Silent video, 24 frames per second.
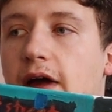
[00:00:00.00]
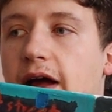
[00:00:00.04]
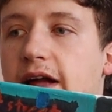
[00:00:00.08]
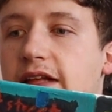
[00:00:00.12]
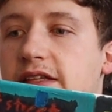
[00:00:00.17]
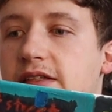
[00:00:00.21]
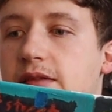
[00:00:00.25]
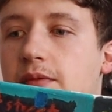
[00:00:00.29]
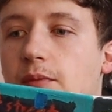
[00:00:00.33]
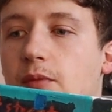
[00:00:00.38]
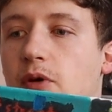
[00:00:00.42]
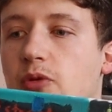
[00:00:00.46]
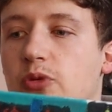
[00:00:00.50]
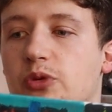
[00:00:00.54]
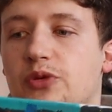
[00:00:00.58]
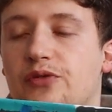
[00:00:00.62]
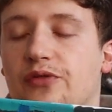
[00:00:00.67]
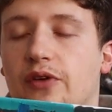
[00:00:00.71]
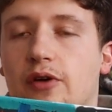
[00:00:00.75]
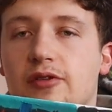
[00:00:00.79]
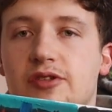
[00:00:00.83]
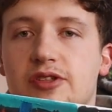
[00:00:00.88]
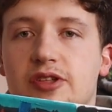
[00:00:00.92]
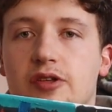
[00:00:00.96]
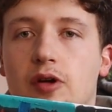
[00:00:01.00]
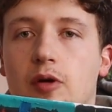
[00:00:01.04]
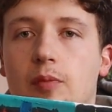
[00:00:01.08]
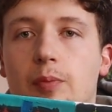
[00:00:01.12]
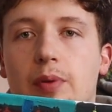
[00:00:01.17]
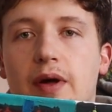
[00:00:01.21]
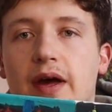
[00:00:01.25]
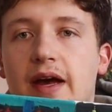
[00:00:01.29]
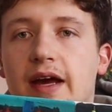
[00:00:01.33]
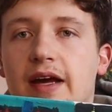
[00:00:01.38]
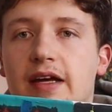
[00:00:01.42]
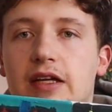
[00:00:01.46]
It's the most versatile
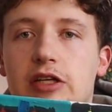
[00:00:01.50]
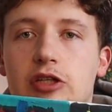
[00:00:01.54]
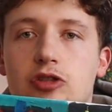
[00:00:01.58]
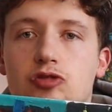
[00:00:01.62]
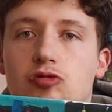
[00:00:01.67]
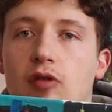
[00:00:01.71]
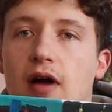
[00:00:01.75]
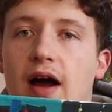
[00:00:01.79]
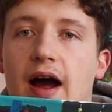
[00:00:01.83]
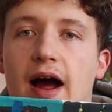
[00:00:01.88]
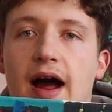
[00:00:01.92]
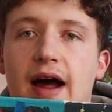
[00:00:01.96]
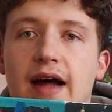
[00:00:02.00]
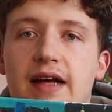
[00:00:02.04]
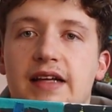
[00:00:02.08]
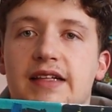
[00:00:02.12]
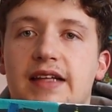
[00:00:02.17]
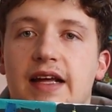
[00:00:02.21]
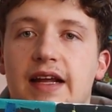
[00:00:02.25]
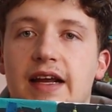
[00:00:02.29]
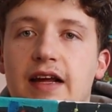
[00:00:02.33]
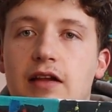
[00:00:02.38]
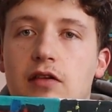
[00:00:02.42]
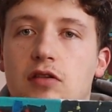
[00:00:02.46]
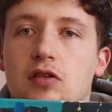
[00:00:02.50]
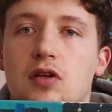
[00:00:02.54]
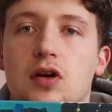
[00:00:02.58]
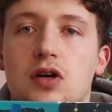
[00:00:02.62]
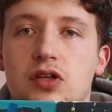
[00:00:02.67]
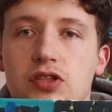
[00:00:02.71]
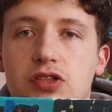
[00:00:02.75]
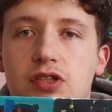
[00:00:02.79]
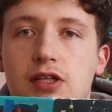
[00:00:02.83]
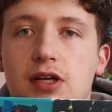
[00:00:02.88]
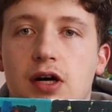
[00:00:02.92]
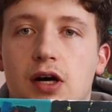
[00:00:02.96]
paint. It dries and it
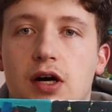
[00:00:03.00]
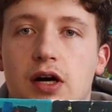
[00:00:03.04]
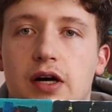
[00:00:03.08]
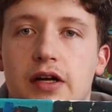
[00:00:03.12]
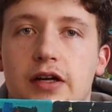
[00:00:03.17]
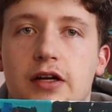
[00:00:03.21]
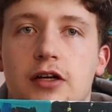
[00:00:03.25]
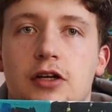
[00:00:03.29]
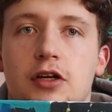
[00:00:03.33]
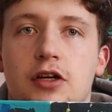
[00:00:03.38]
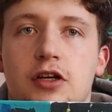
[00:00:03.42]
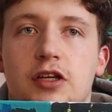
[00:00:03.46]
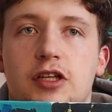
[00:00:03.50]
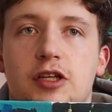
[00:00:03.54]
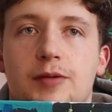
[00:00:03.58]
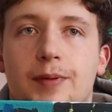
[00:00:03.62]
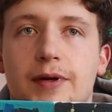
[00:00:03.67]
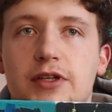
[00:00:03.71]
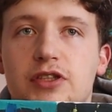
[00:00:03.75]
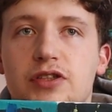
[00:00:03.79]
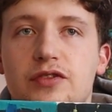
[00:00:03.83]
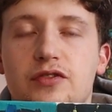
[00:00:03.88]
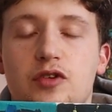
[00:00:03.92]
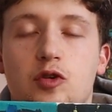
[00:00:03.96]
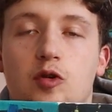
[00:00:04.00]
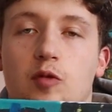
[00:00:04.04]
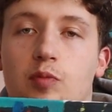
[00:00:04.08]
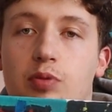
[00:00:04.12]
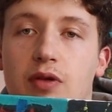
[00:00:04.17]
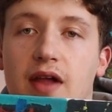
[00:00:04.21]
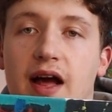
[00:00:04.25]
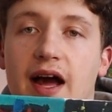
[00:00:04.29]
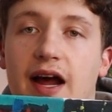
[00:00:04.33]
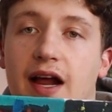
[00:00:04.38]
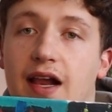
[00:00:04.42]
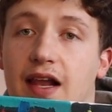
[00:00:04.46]
looks good, especially if you
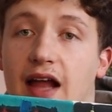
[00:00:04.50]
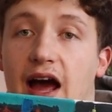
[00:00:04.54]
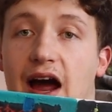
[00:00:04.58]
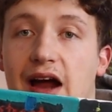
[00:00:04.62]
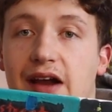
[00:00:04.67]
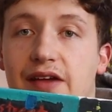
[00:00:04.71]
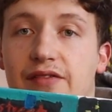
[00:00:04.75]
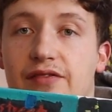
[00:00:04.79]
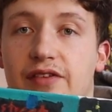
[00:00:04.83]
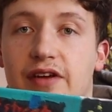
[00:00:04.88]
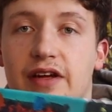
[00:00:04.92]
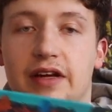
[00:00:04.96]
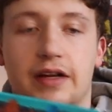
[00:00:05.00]
apply a lot of